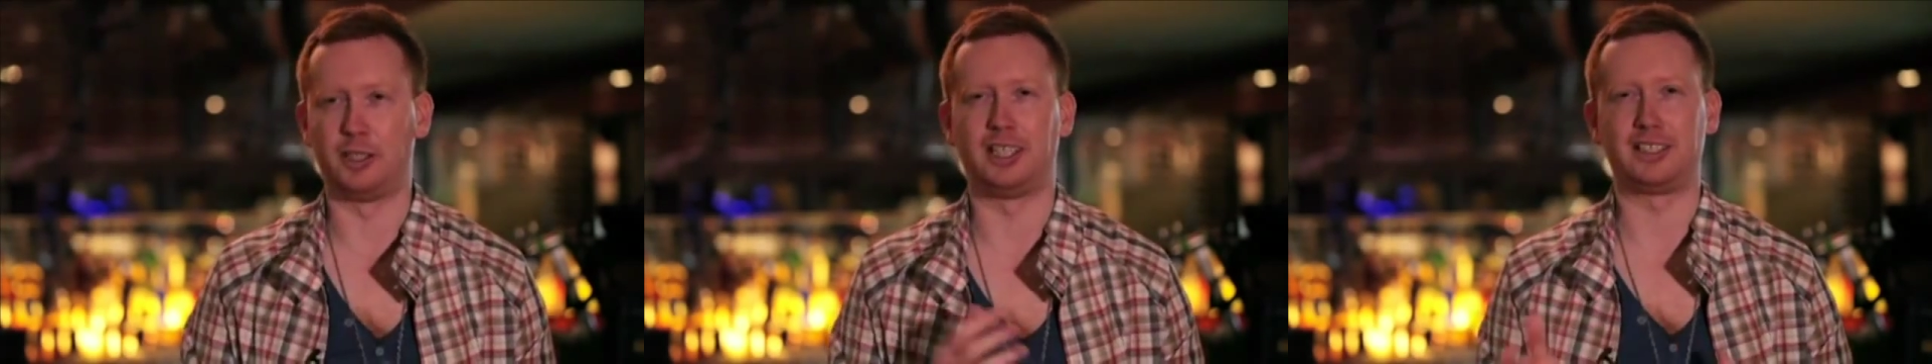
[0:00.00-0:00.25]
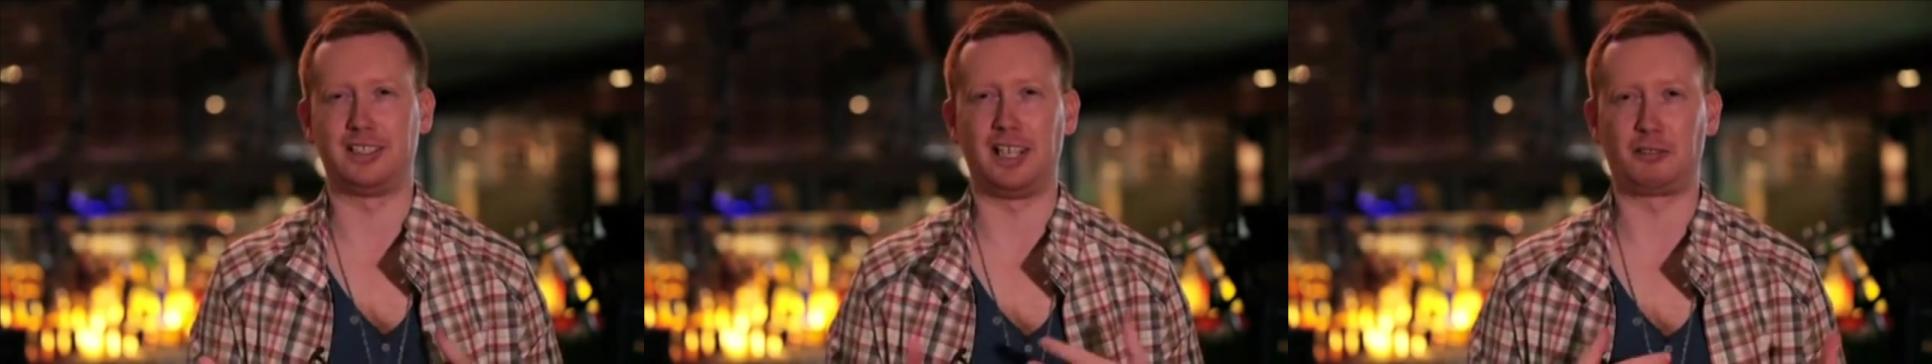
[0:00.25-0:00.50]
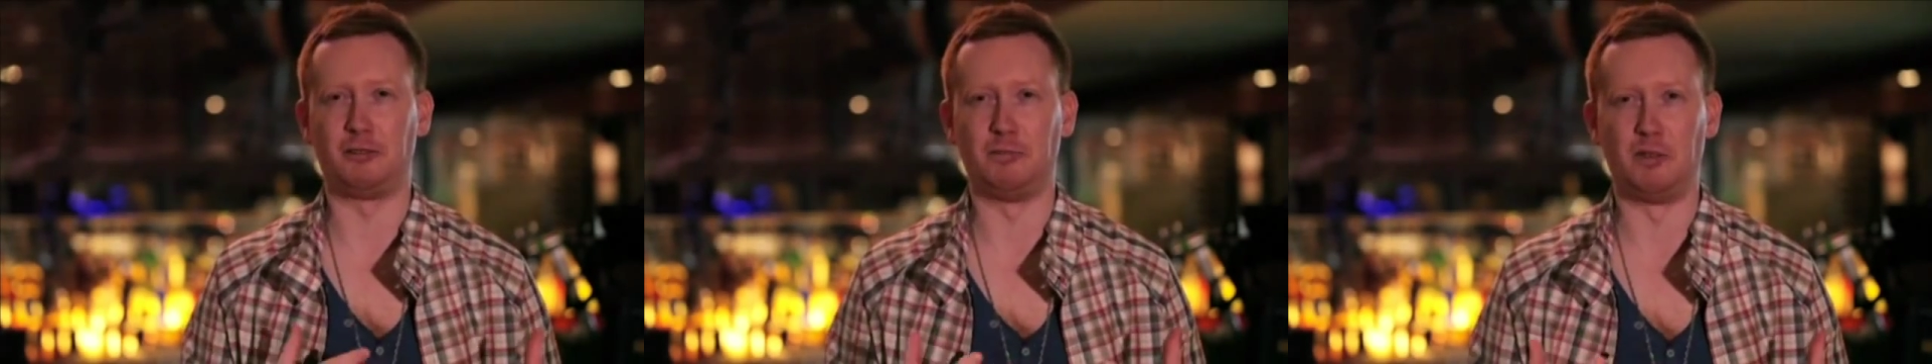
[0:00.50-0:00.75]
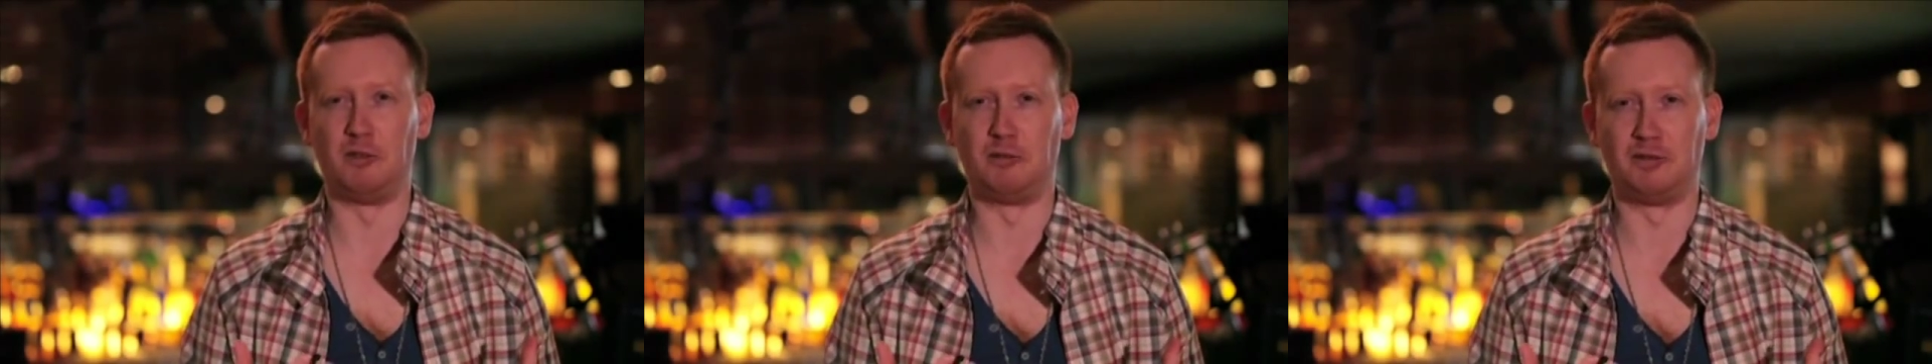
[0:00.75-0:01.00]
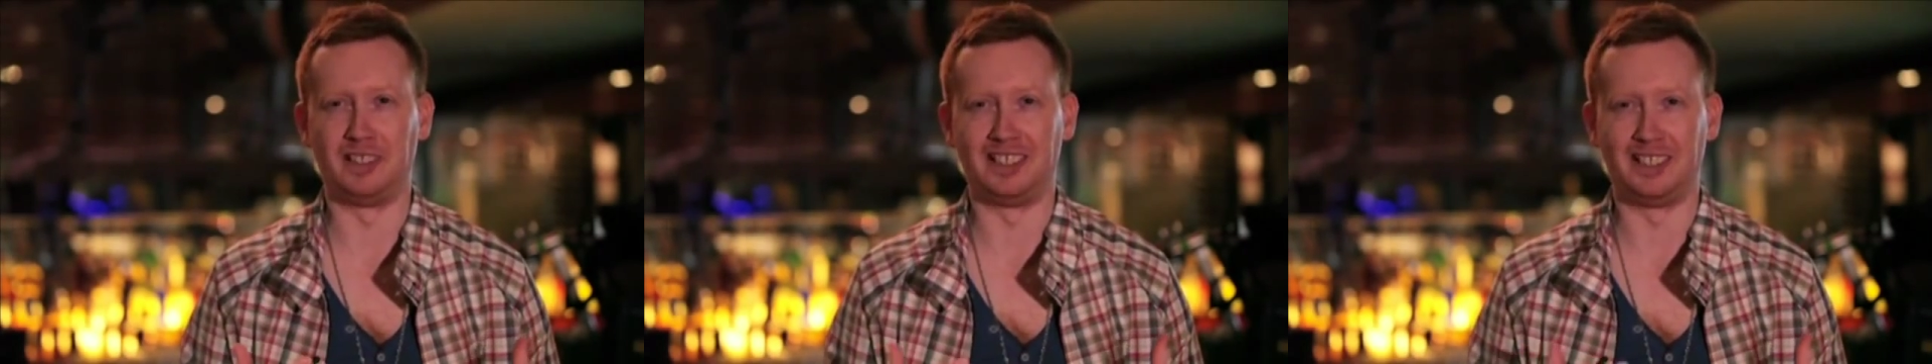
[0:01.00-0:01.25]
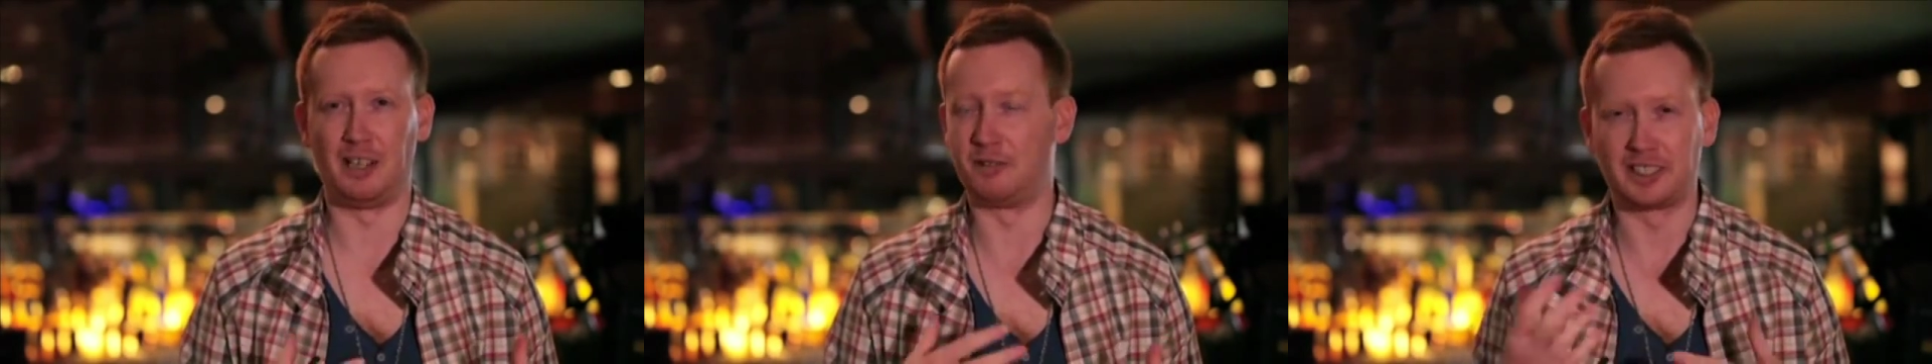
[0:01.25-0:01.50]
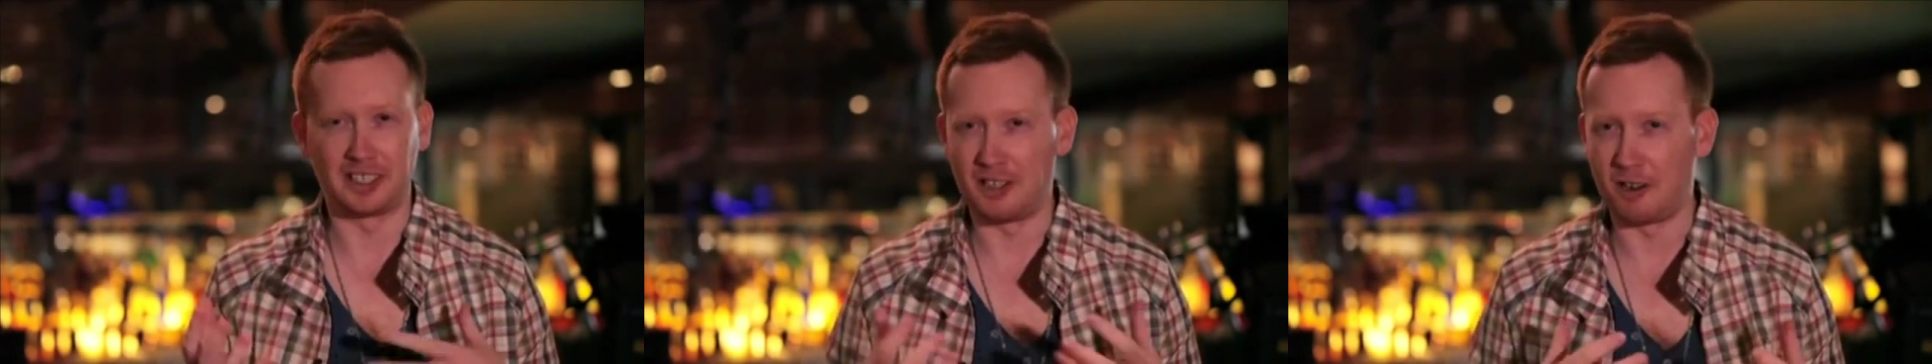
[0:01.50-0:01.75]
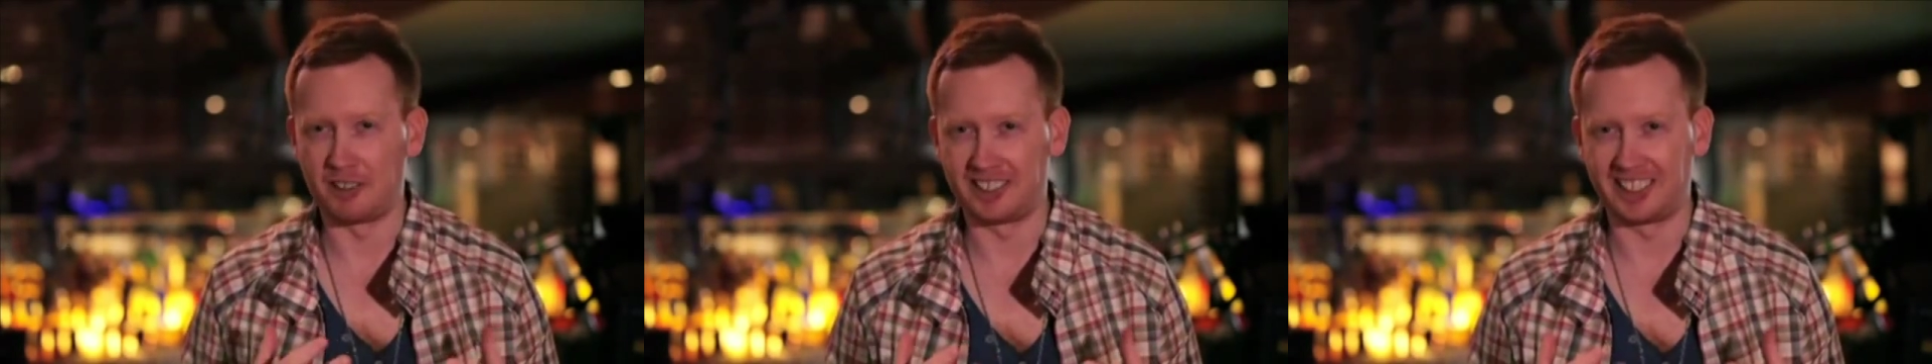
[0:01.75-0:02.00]
that's a natural move that no one's going
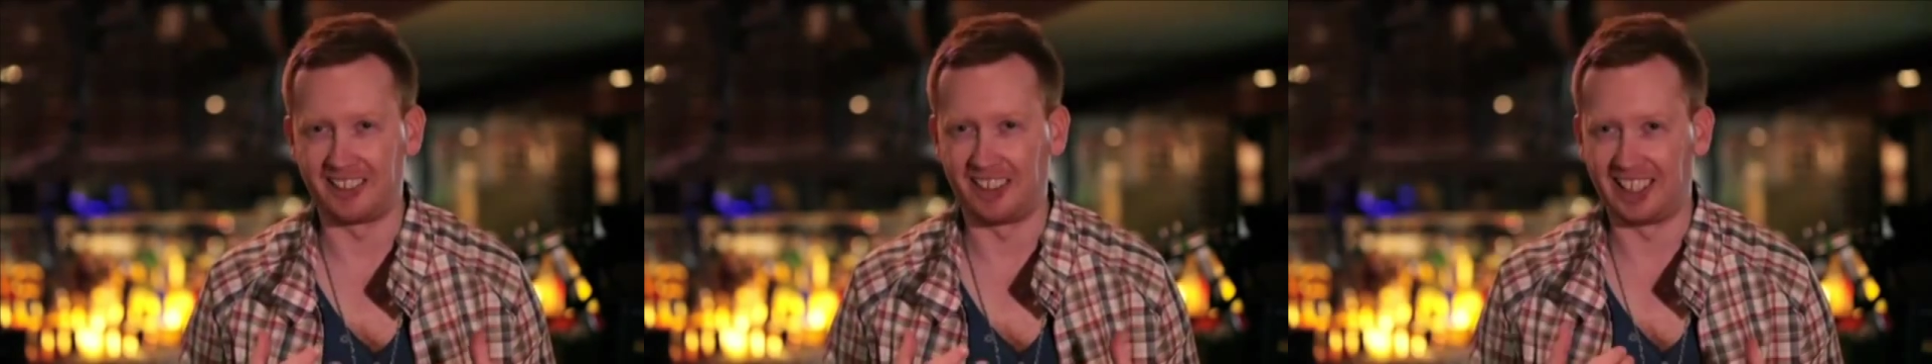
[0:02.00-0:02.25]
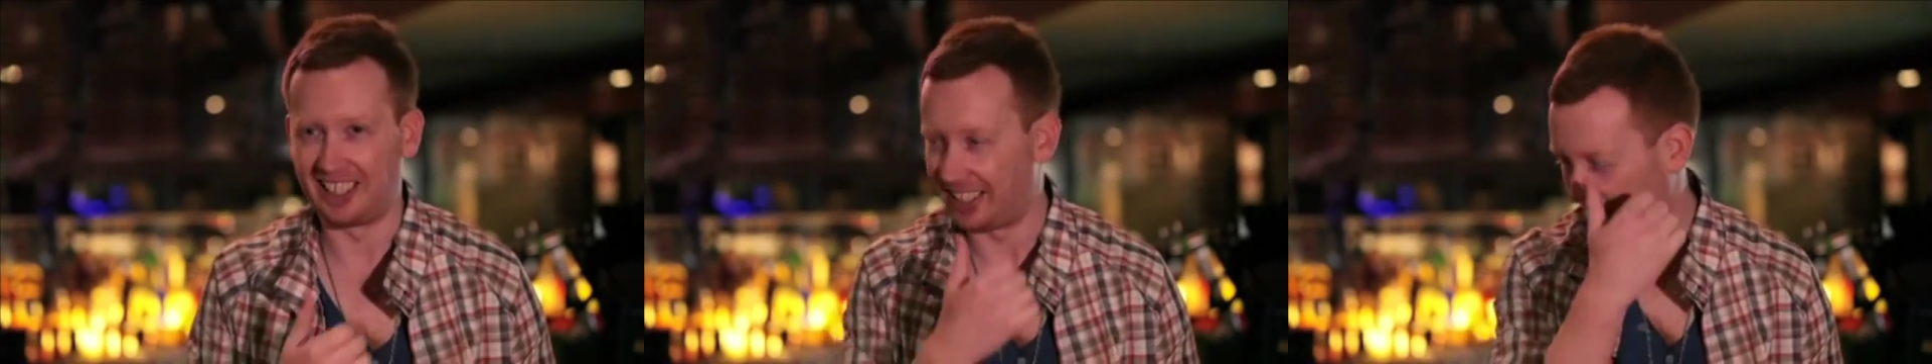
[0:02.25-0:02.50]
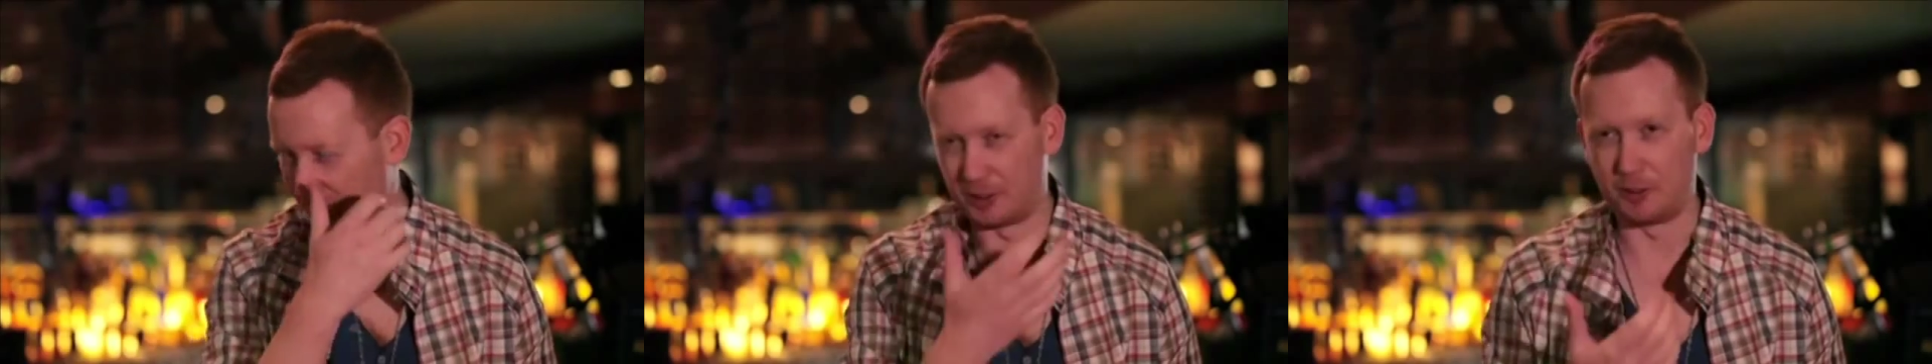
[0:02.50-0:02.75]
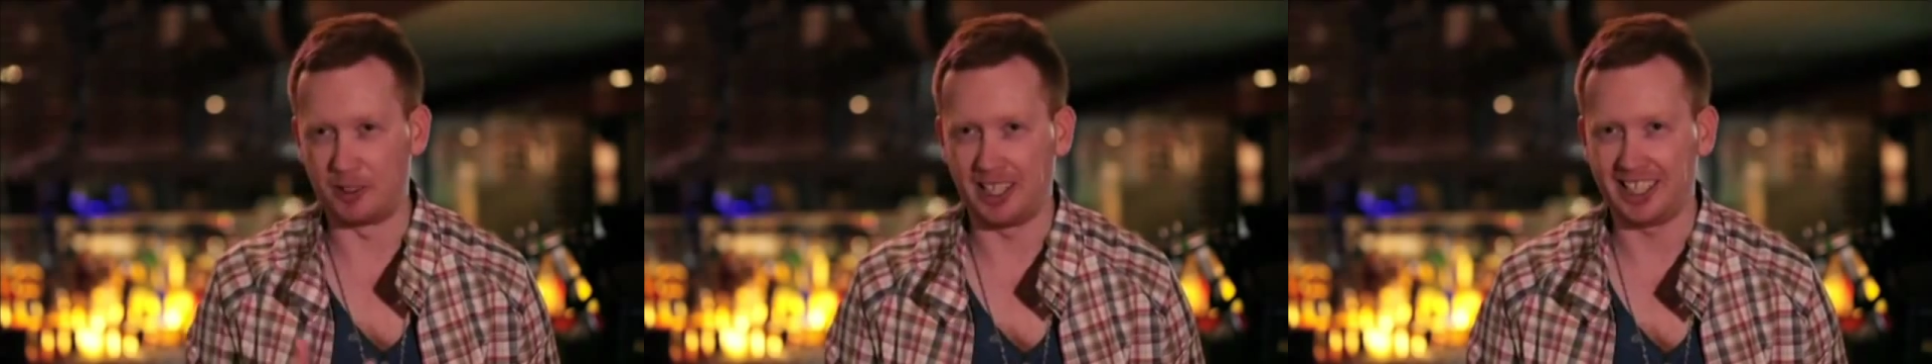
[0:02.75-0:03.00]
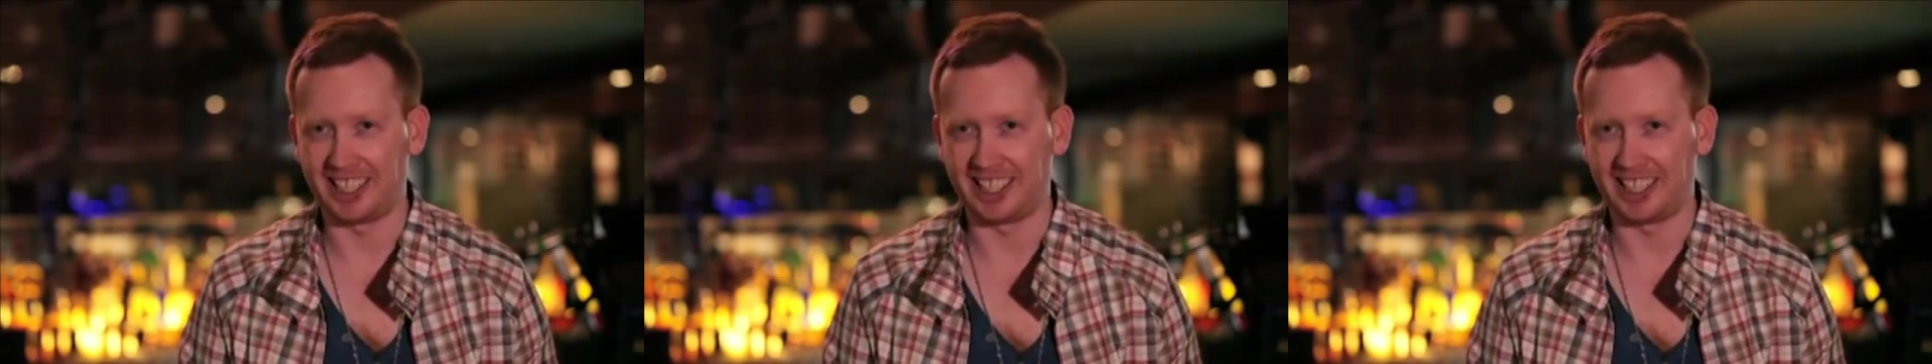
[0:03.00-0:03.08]
to notice that I have to do that.